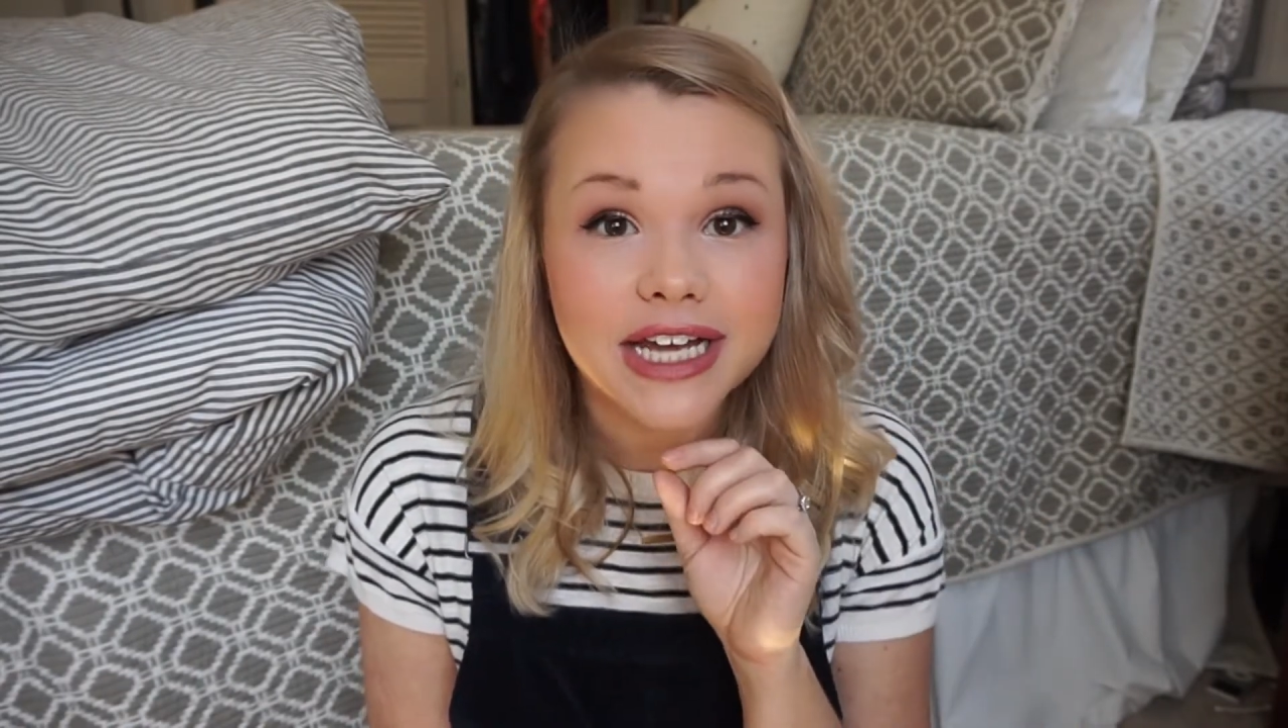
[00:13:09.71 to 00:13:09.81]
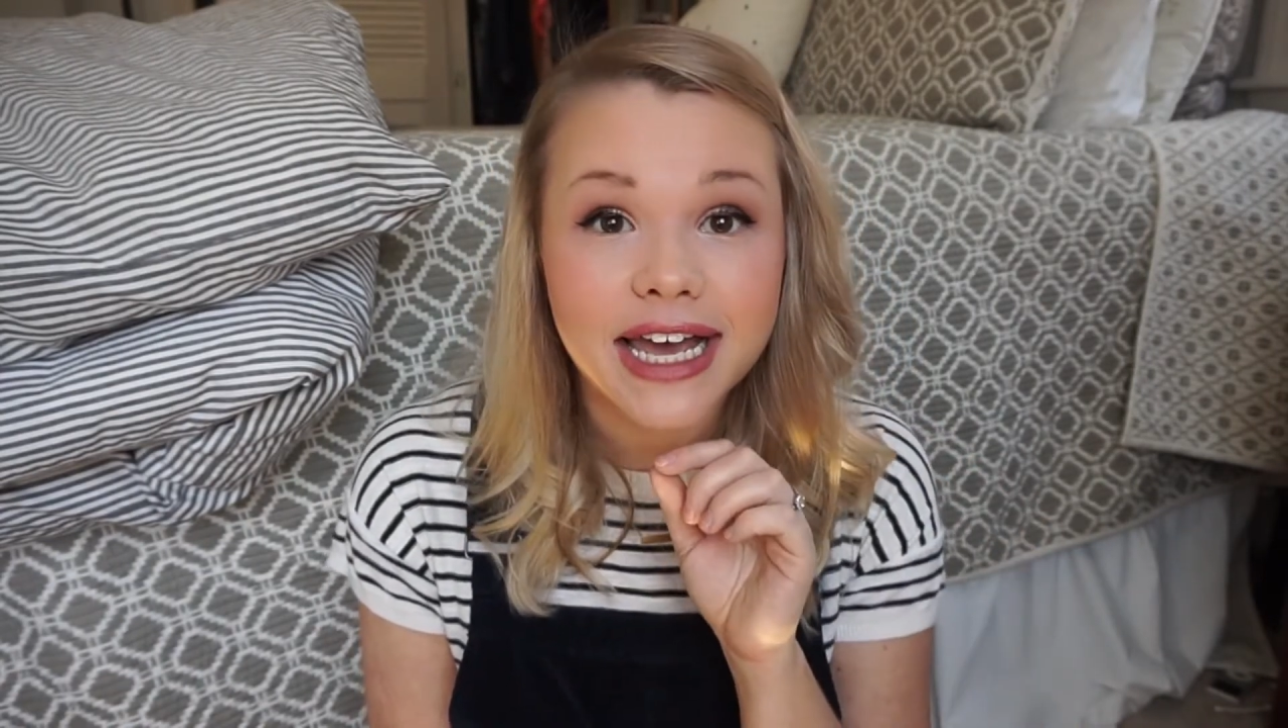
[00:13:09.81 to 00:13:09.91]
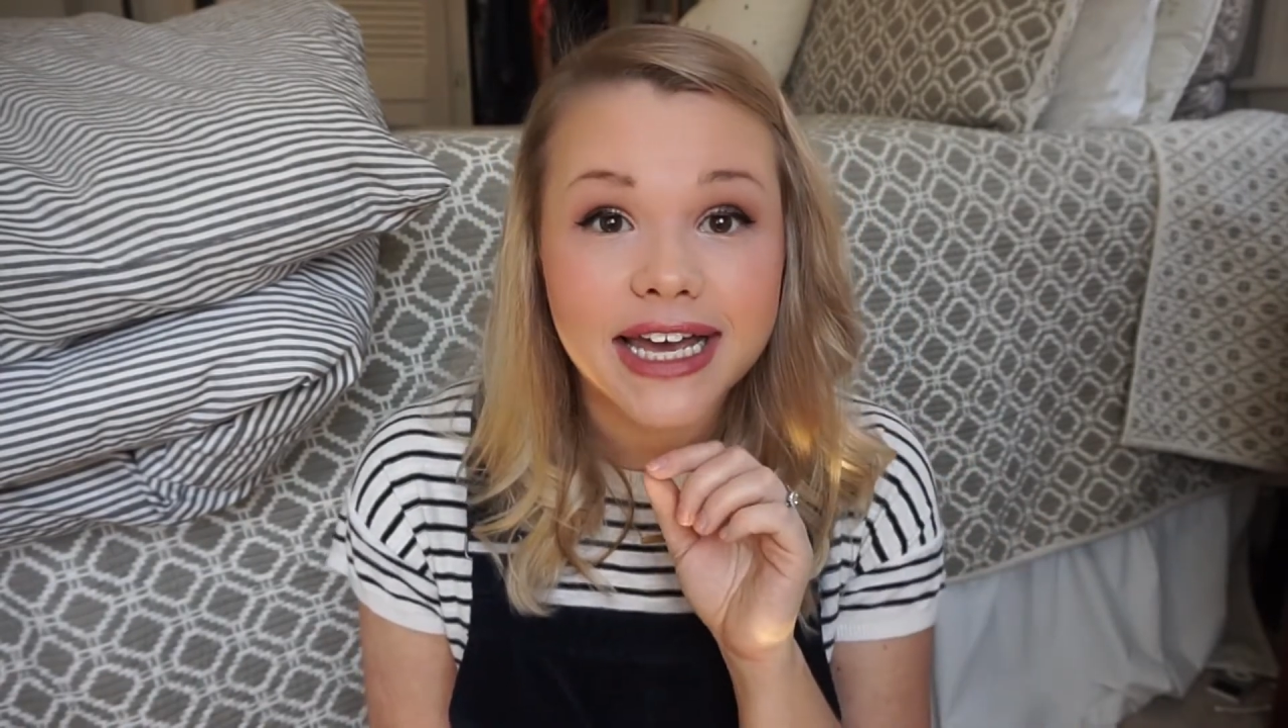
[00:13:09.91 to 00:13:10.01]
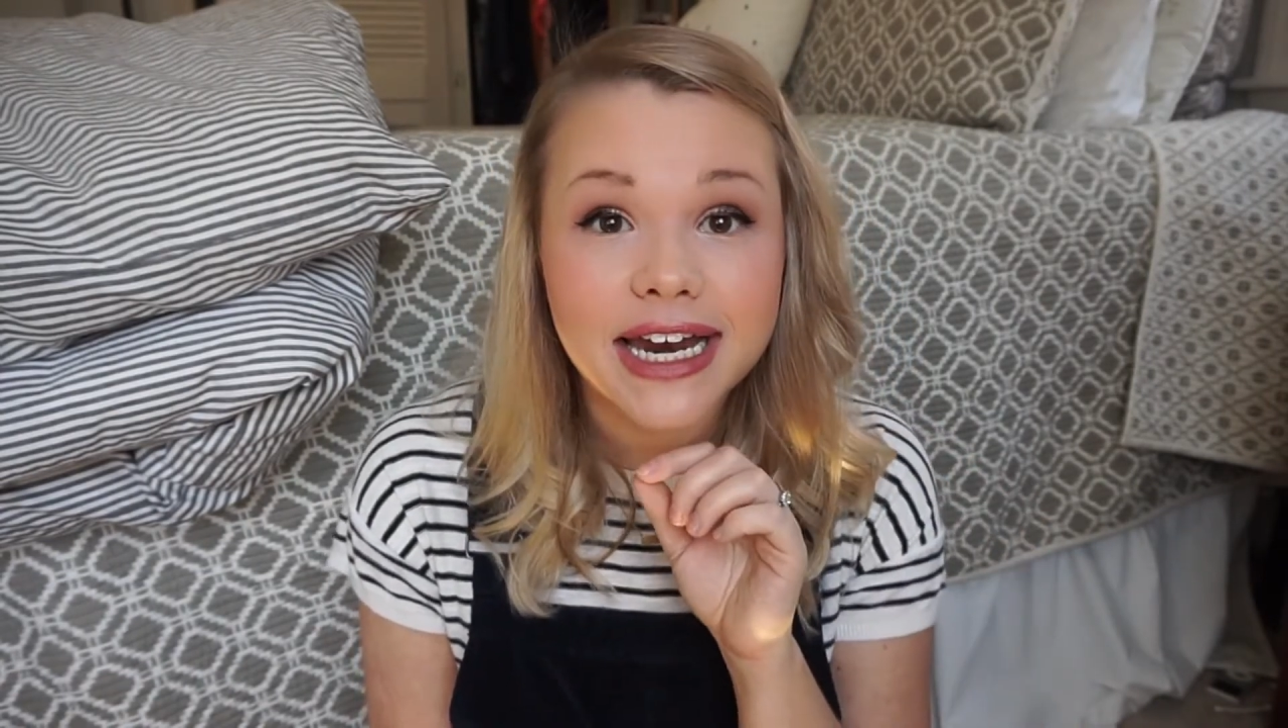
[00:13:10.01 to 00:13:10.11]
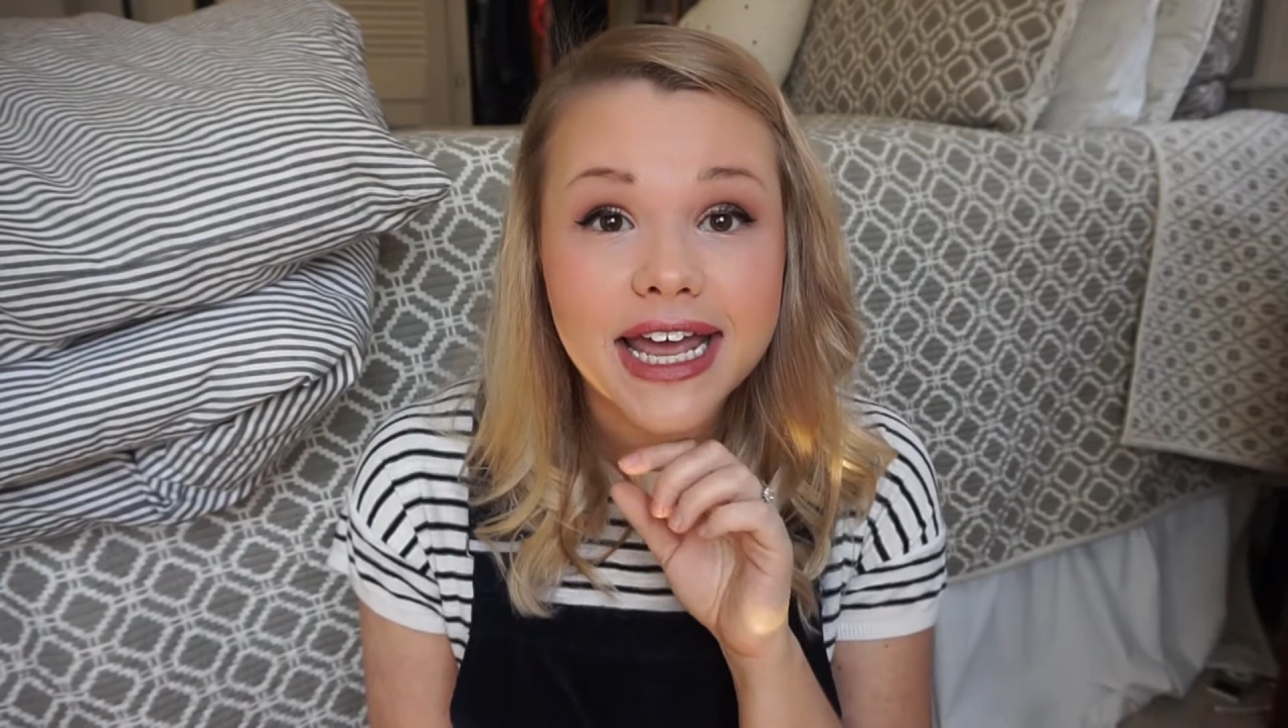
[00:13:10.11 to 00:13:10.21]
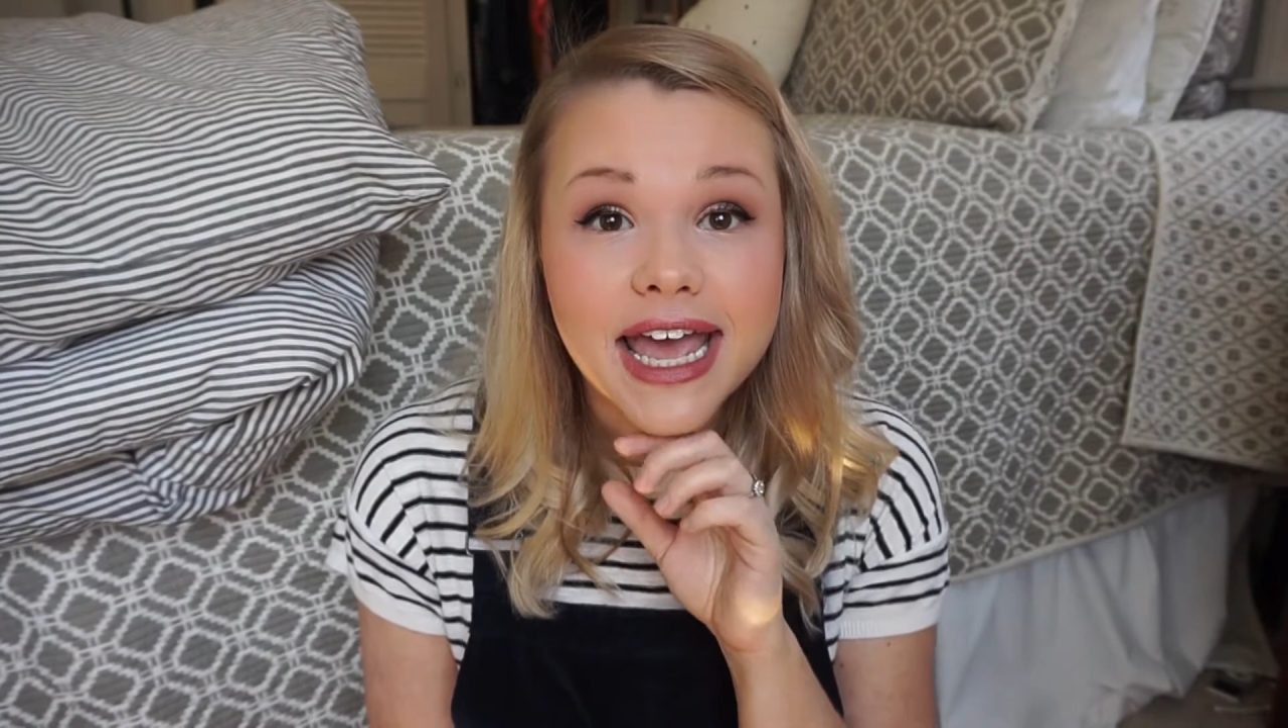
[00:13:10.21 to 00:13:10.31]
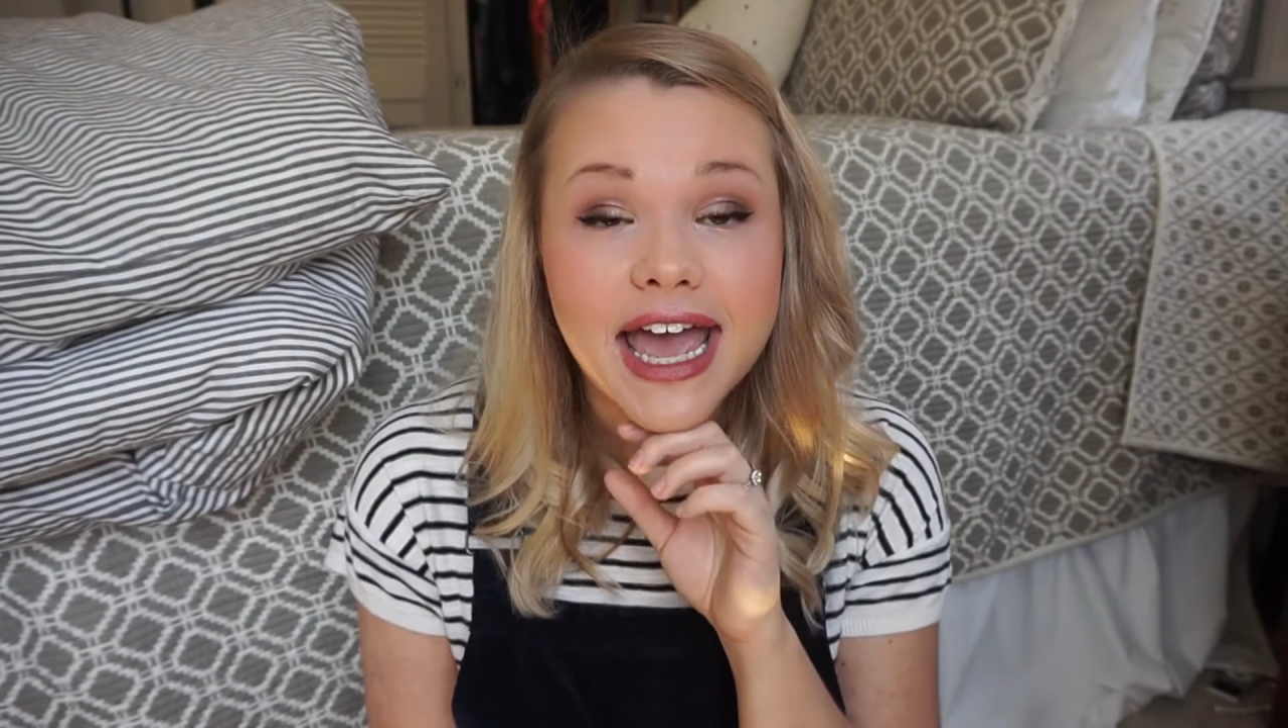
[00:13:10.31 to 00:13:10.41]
diet,